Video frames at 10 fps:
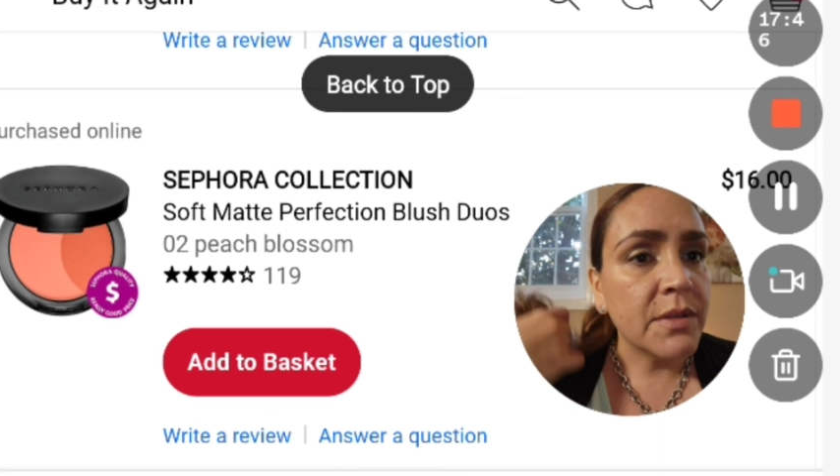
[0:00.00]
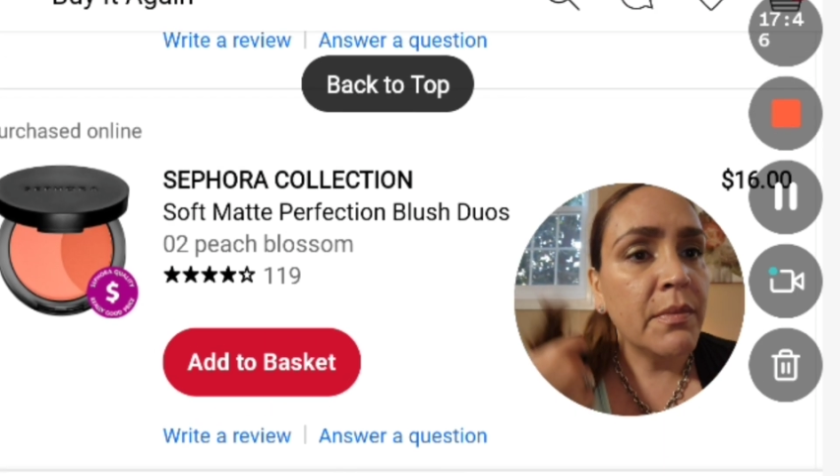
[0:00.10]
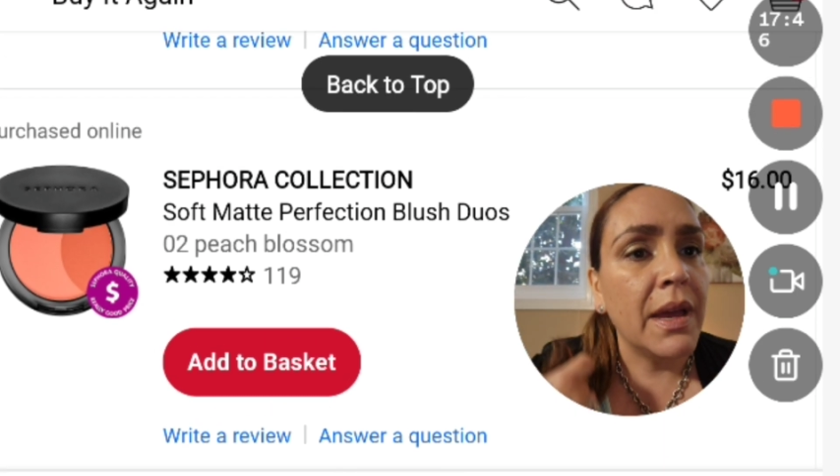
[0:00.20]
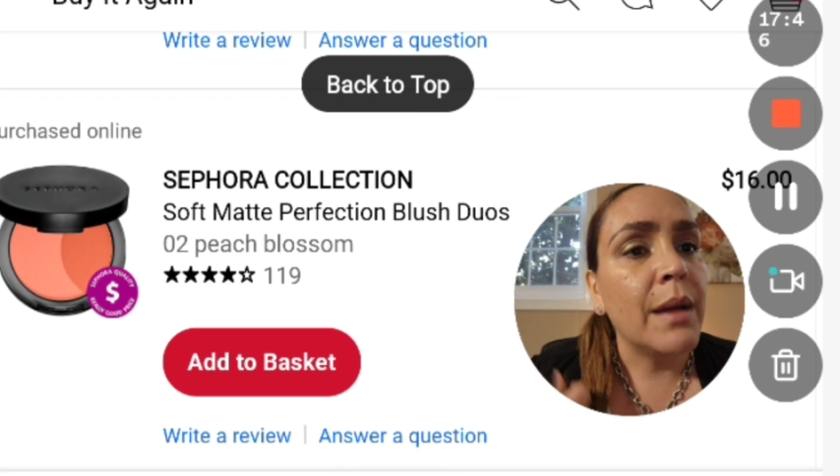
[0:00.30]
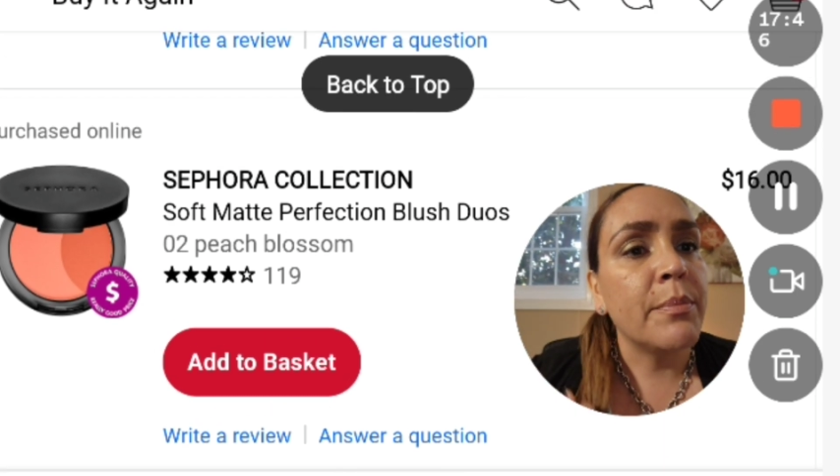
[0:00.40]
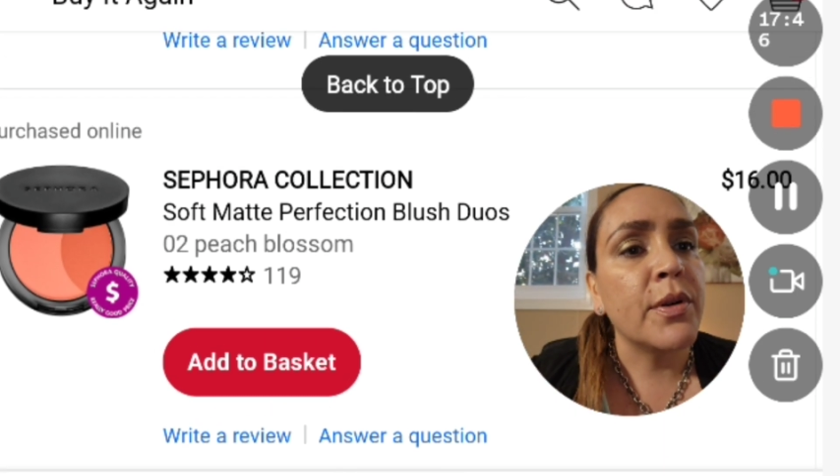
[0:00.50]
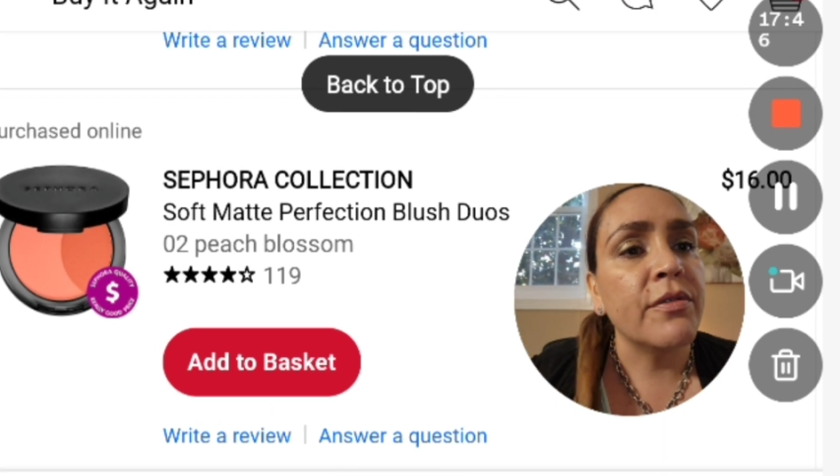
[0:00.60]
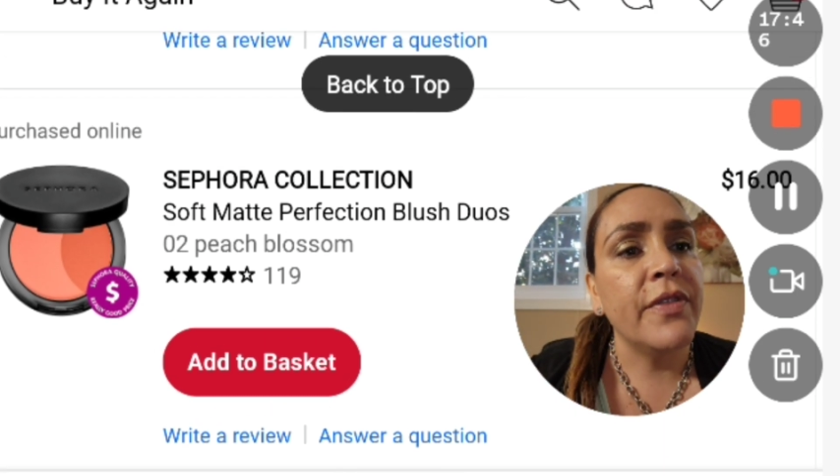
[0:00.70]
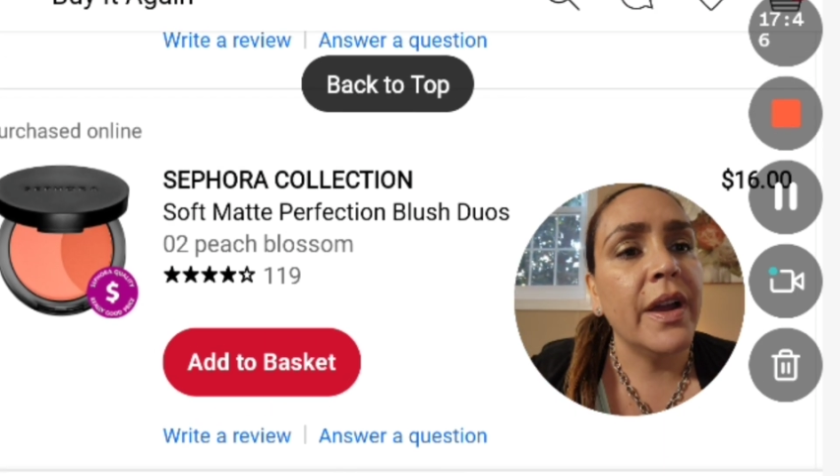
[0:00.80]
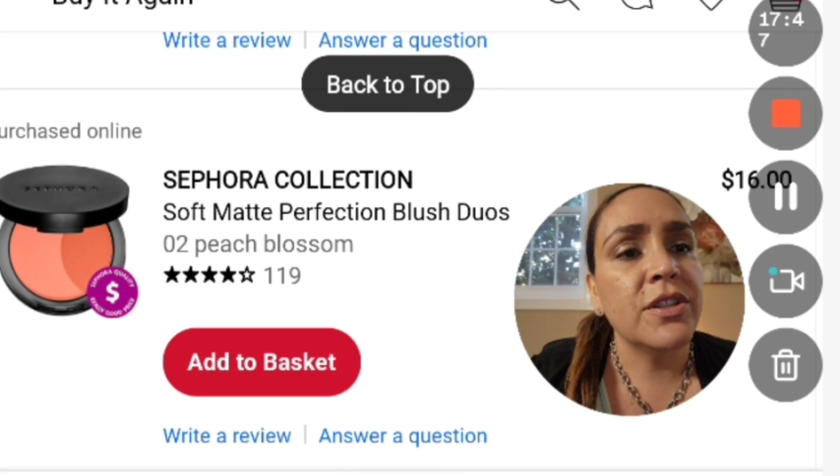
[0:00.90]
Matte
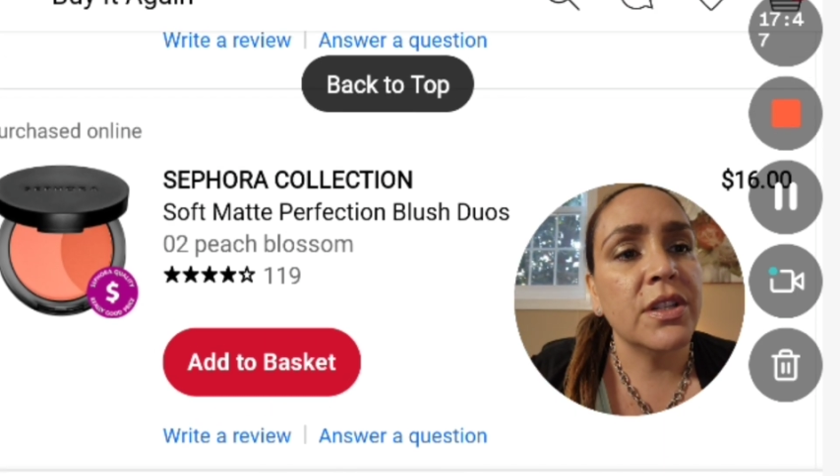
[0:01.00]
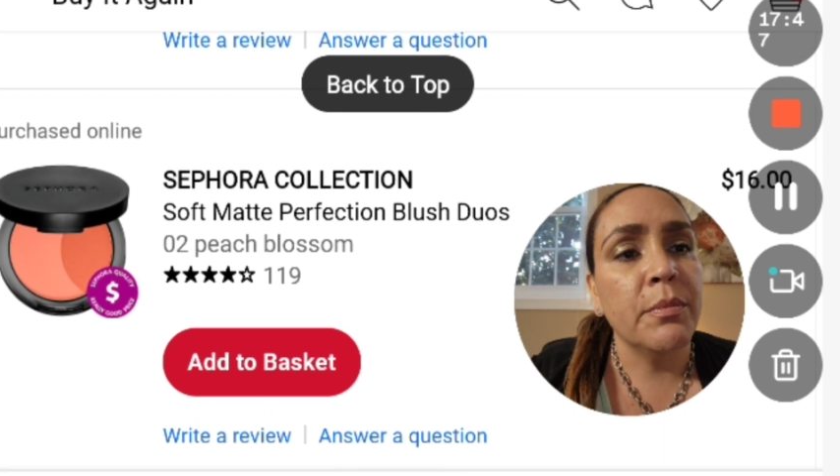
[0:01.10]
Perfection